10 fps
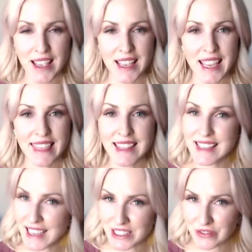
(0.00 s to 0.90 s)
In the
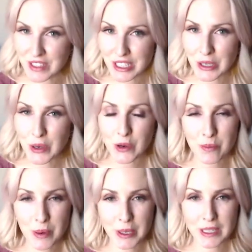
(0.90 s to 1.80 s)
next video,
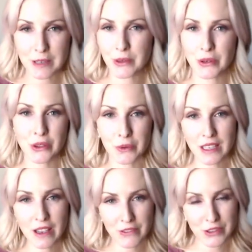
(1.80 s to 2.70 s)
part number 3
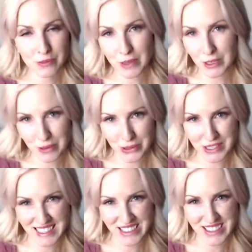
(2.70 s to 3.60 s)
of this blog post
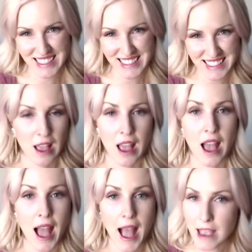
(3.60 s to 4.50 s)
series,
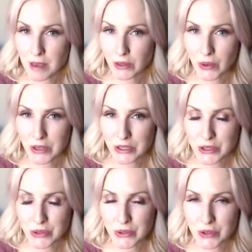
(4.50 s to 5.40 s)
I'm going
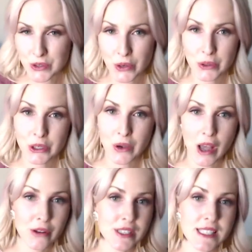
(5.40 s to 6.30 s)
to show you
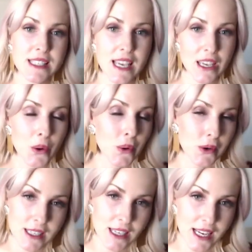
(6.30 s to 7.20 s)
how to stay
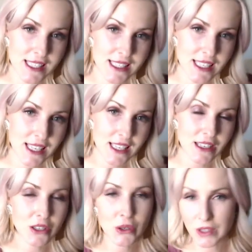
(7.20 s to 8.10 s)
organized
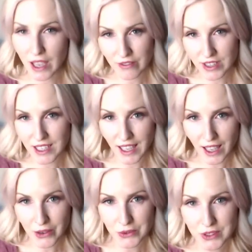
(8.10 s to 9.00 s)
in your Canva
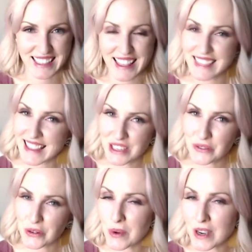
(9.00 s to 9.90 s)
account. Thank you
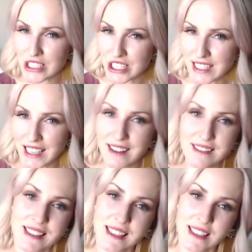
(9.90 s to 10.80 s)
for watching, and I'll
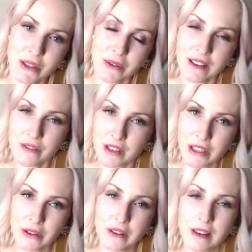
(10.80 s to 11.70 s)
see you in
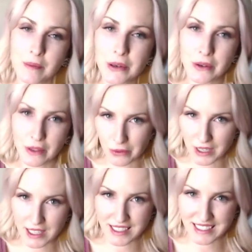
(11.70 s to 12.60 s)
video number 3.